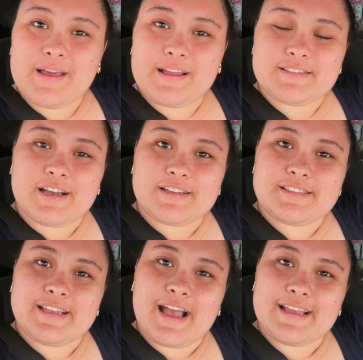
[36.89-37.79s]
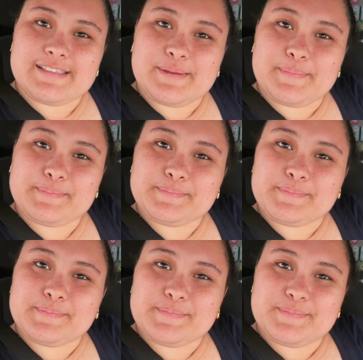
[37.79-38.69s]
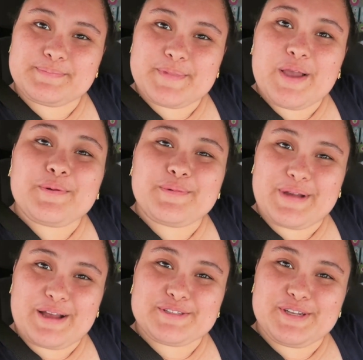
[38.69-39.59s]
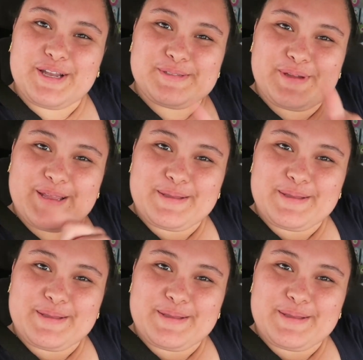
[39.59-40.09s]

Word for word: I'll talk to you guys in... I'll show you guys what I